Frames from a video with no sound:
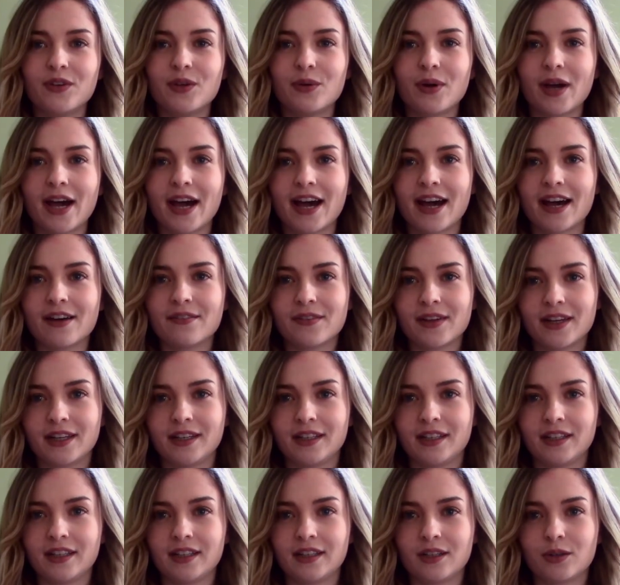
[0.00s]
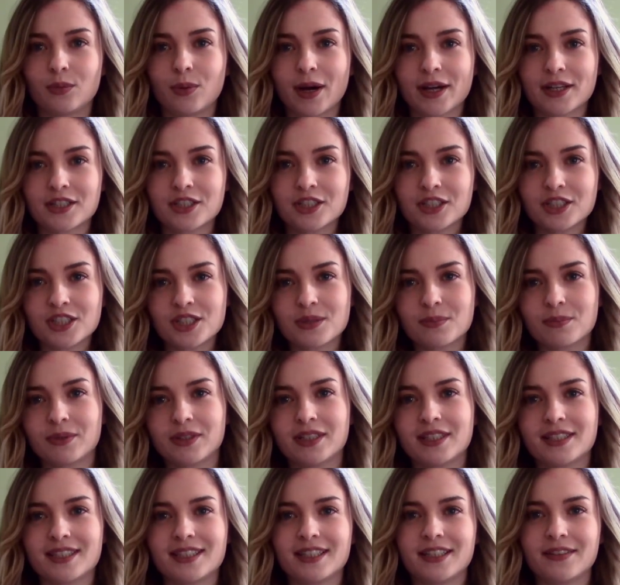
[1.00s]
you have any questions,
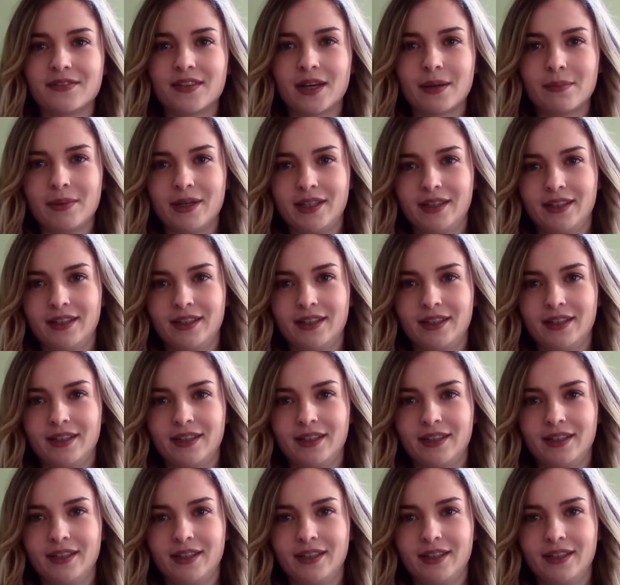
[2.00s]
please leave them